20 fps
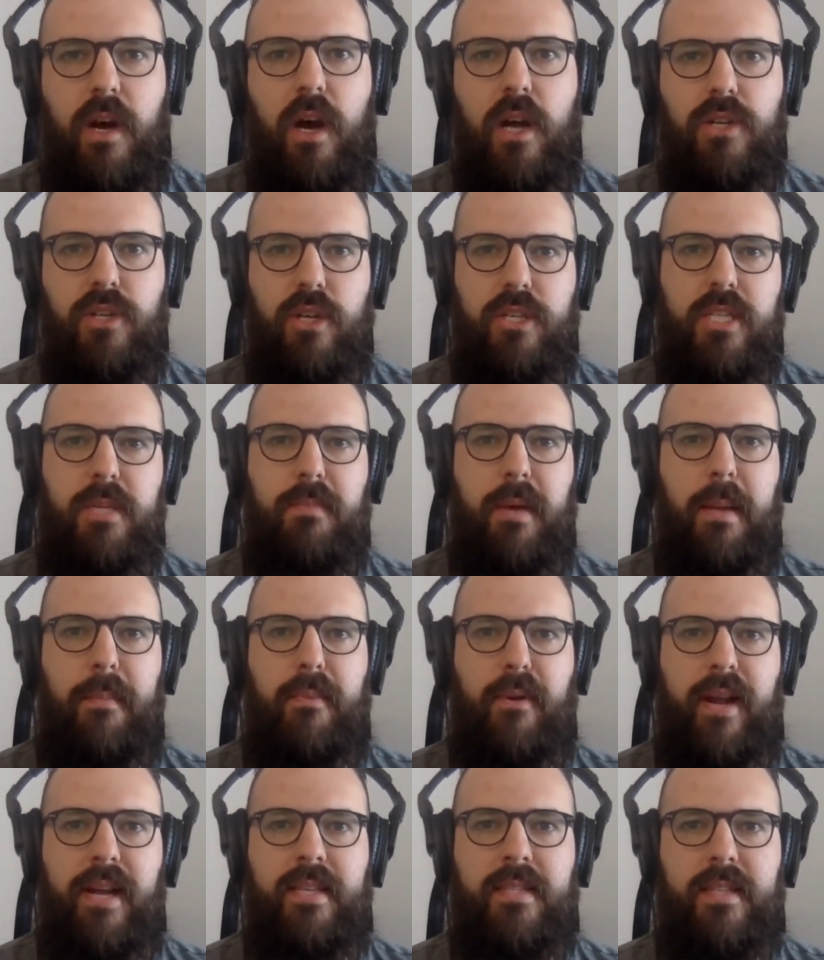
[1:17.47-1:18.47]
Trusted by
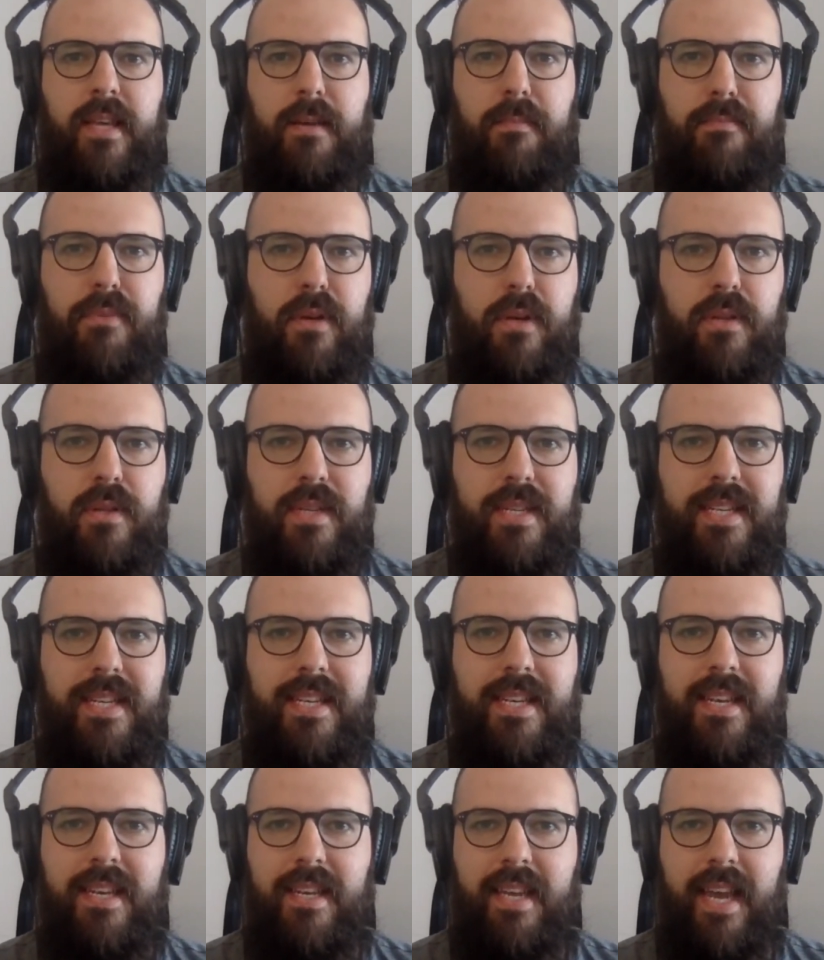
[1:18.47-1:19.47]
brands like
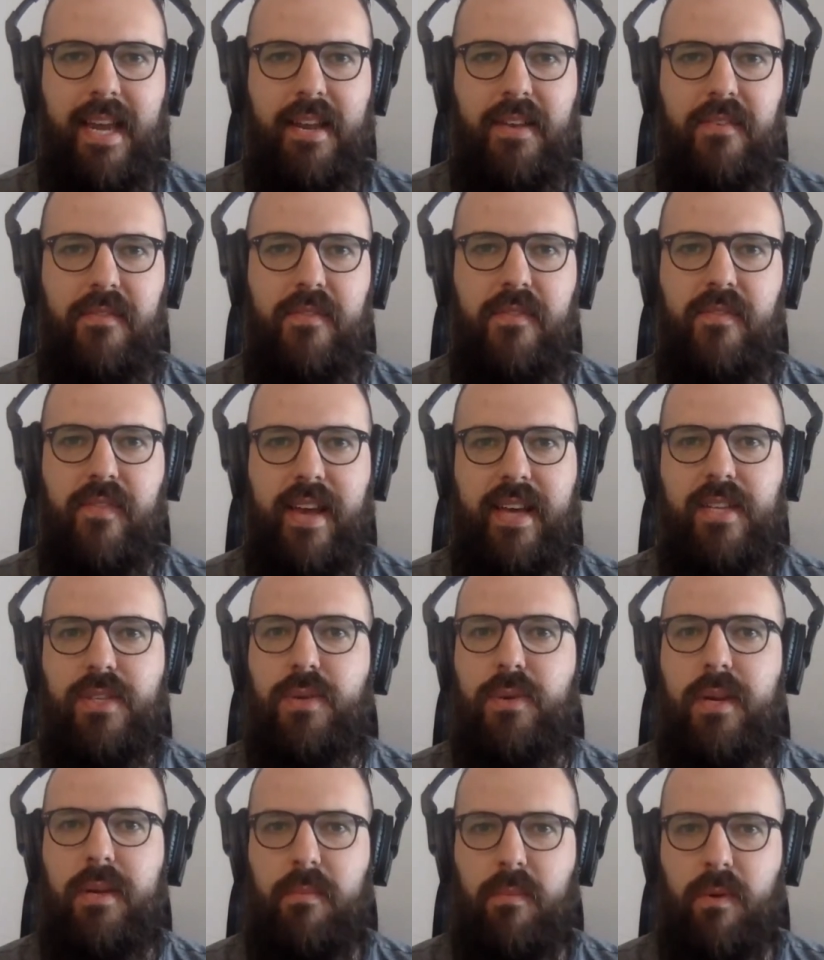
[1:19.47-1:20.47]
Brooklinen, Native, Fanjoy,
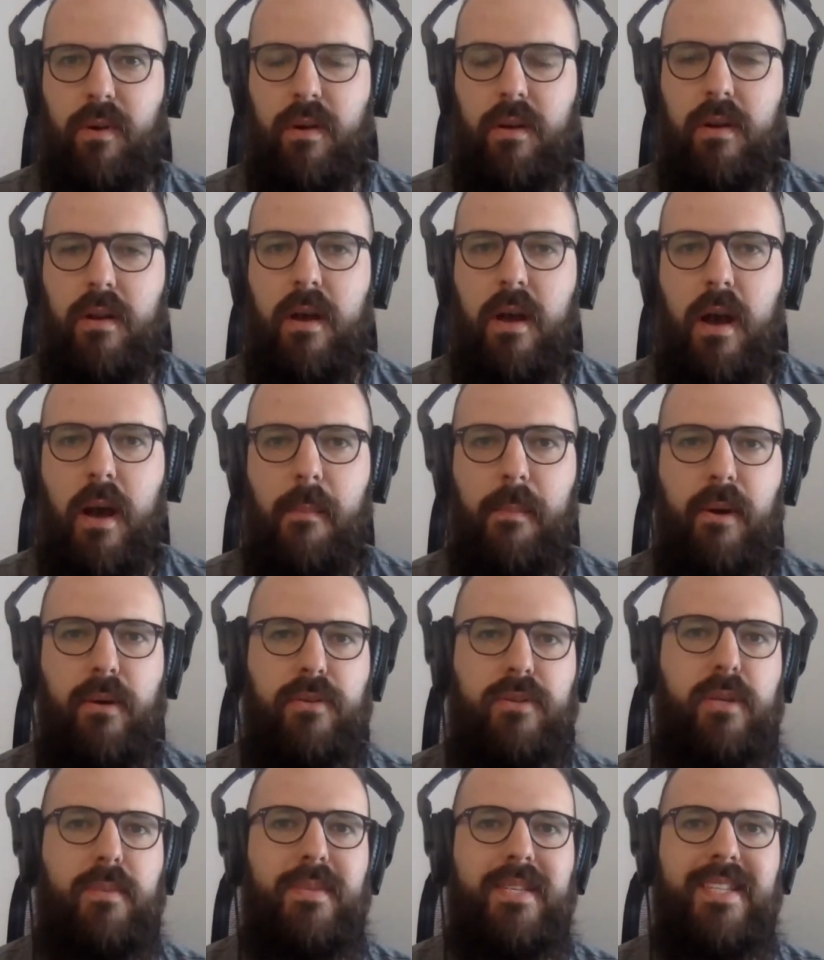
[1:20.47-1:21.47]
and more,
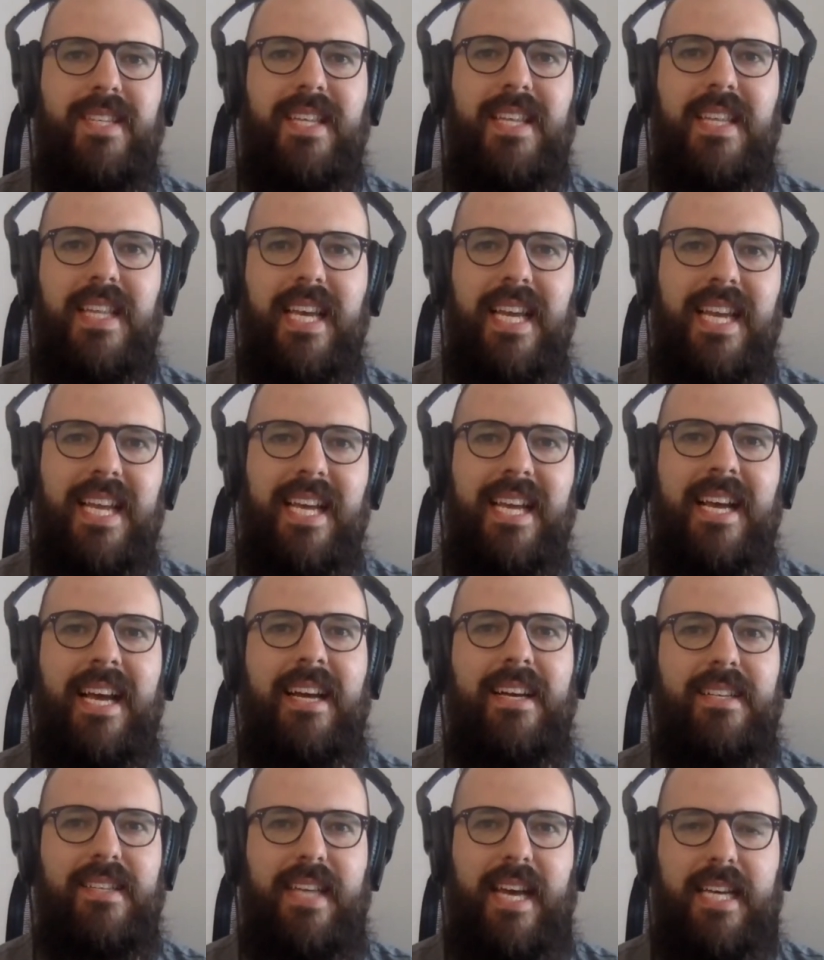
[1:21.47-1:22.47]
Postscript is the leading
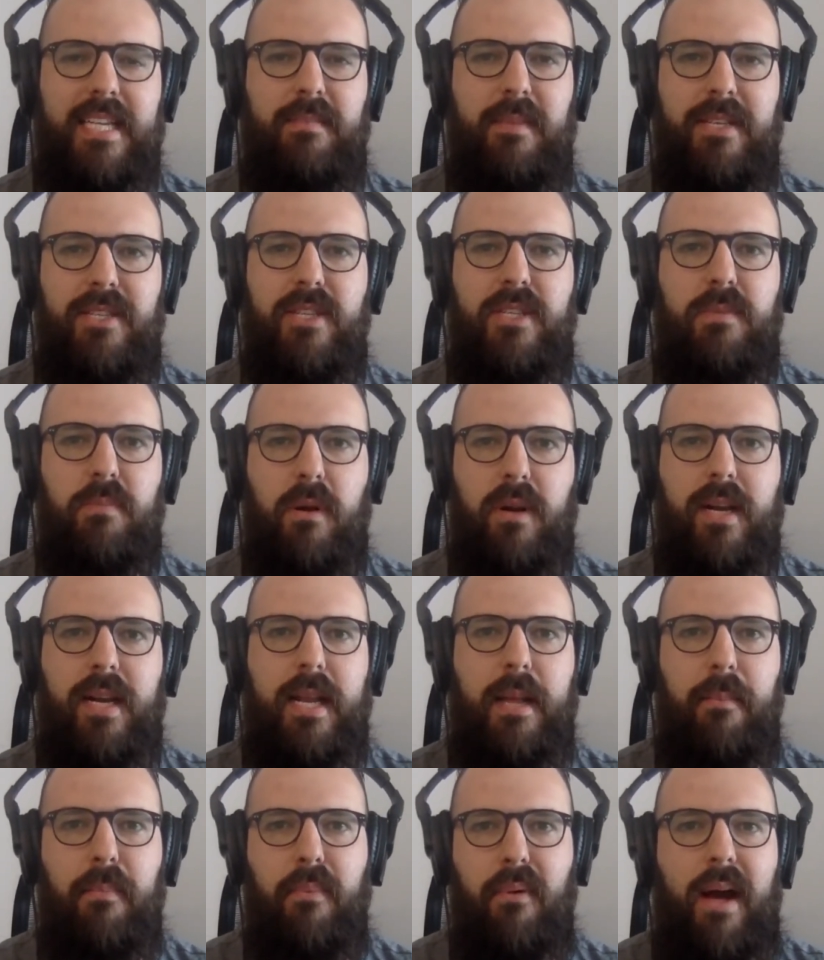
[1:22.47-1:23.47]
text message
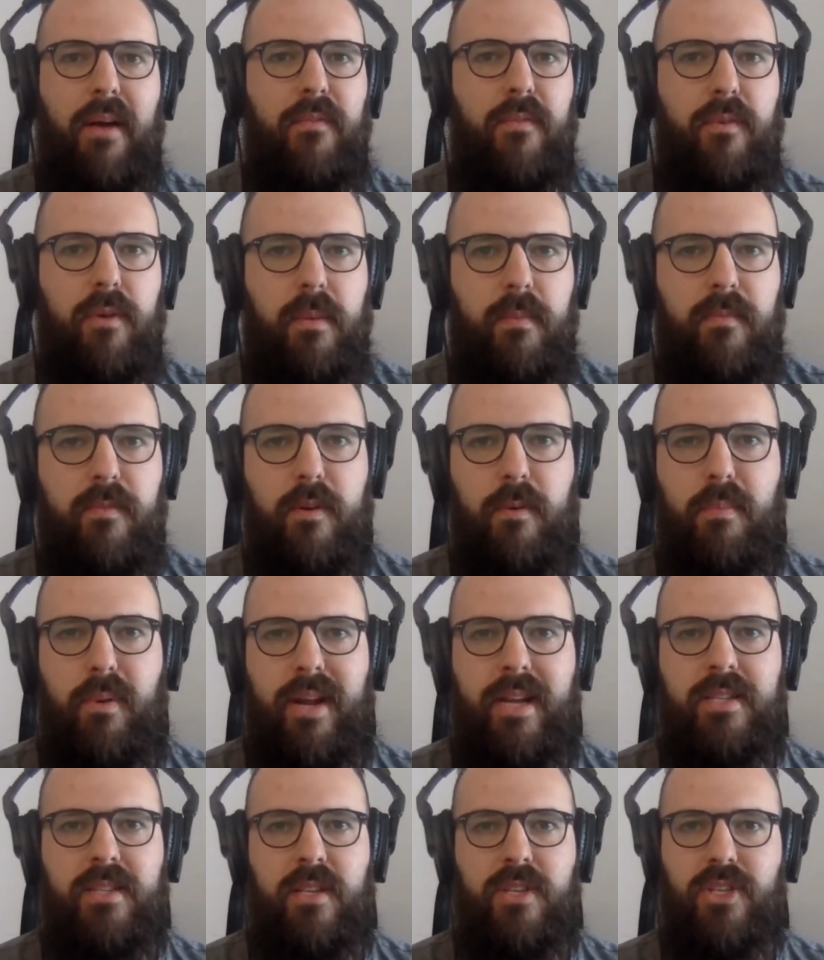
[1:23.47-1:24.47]
marketing platform for brands
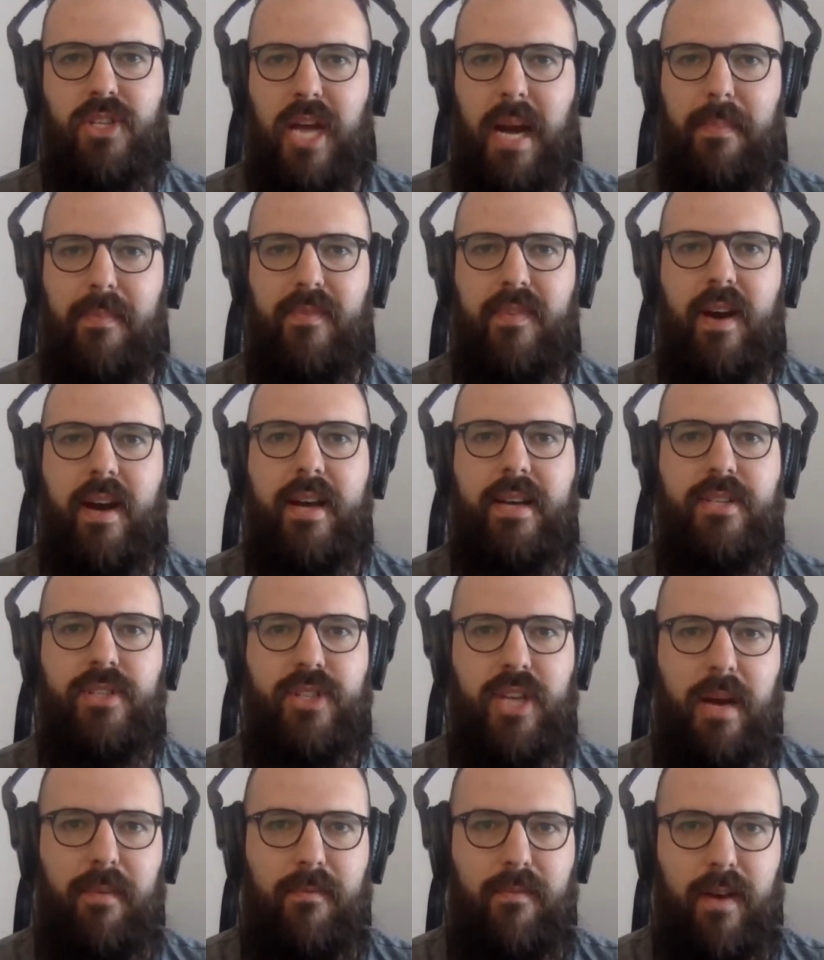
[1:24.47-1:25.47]
on Shopify and
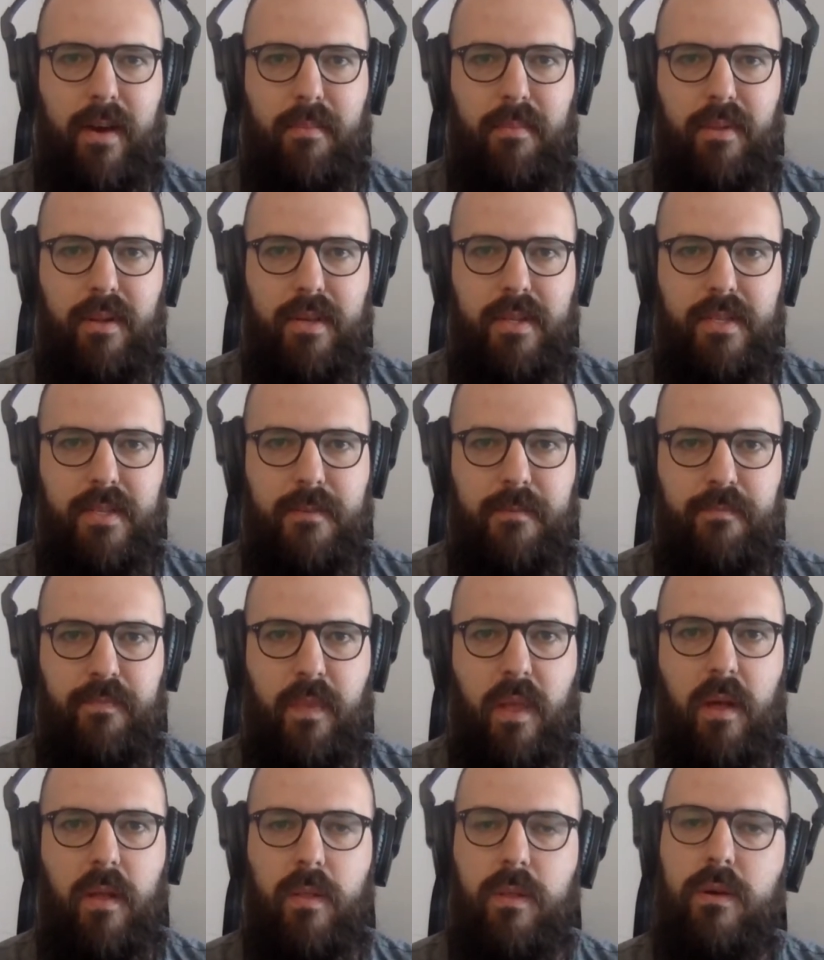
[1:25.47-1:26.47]
Shopify Plus.
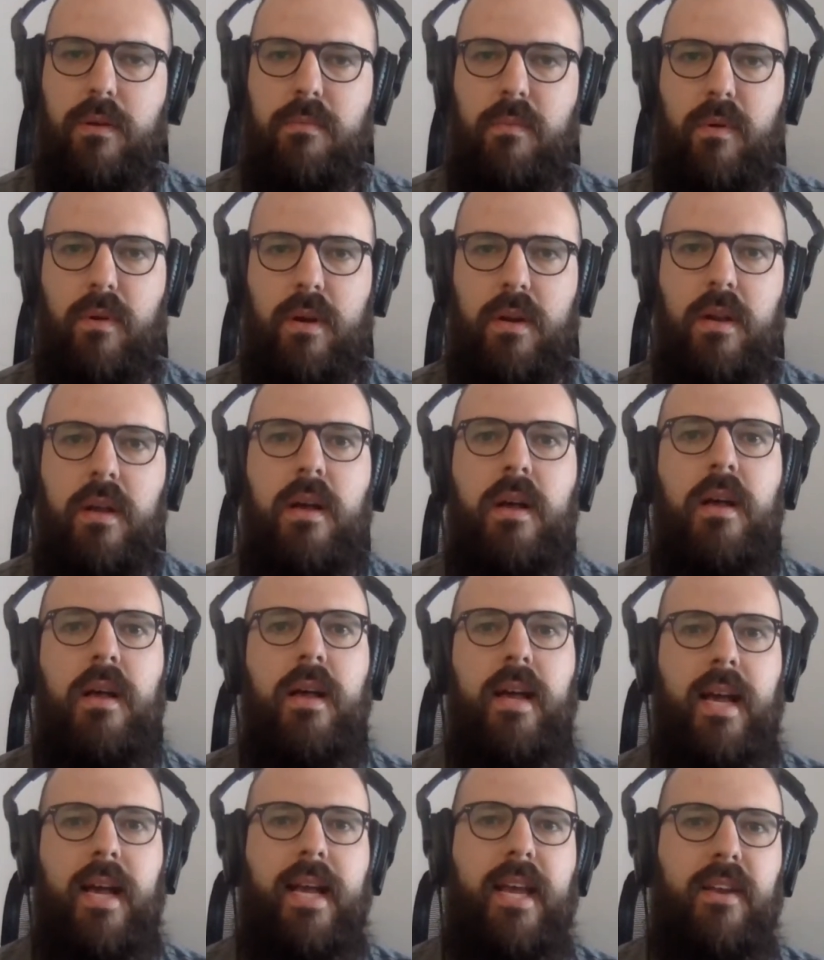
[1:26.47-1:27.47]
Learn more
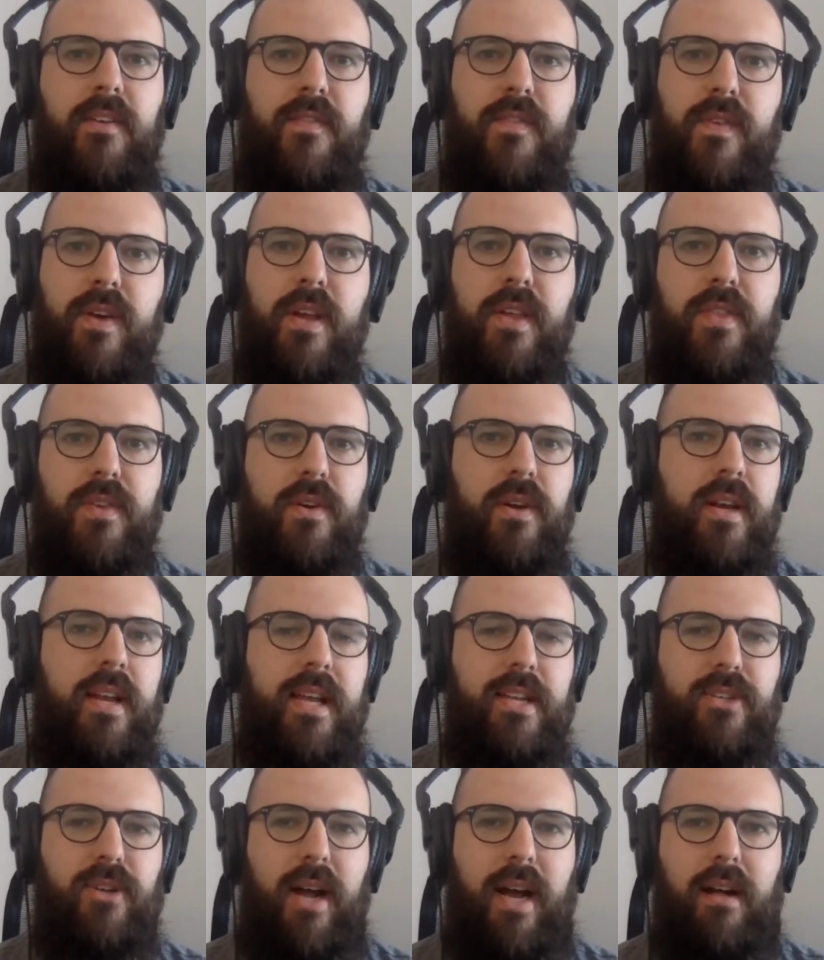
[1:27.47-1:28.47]
and get a free 30-day
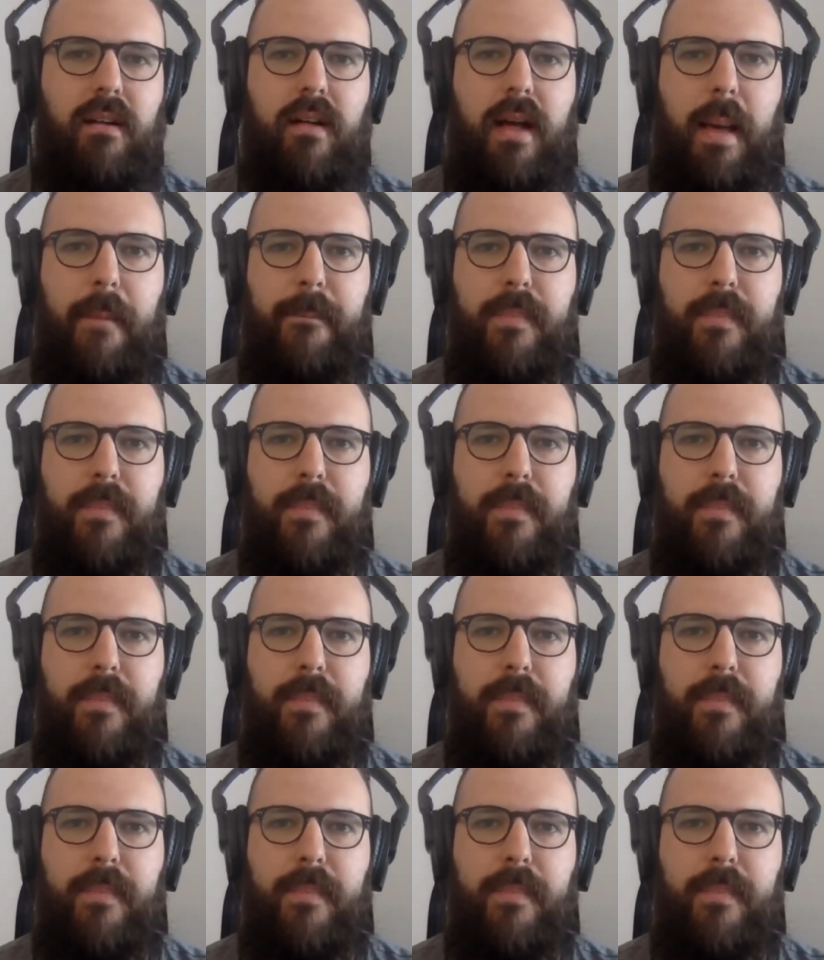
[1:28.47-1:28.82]
trial at